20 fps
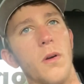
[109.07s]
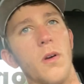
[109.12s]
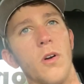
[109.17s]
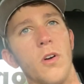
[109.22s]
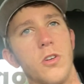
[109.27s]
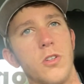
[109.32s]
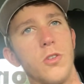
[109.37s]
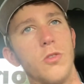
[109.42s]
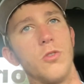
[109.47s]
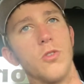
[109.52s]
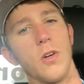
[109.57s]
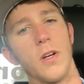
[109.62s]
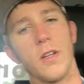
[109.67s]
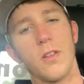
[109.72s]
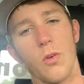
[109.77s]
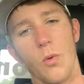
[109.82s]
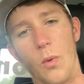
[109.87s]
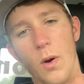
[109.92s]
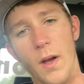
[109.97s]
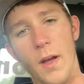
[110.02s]
or 2 drinks
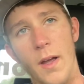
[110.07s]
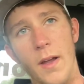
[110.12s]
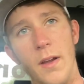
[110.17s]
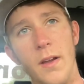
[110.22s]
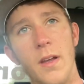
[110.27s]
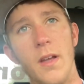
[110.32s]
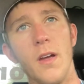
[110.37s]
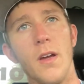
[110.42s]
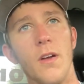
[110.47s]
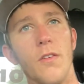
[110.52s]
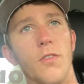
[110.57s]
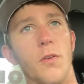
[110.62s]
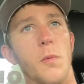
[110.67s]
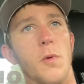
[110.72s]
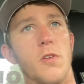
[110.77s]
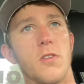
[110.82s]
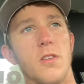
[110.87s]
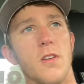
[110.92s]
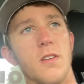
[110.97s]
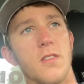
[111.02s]
away from
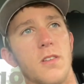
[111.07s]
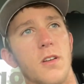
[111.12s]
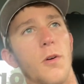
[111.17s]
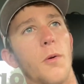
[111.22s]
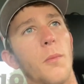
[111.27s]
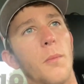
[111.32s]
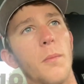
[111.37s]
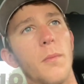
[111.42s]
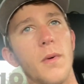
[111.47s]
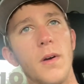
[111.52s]
your system?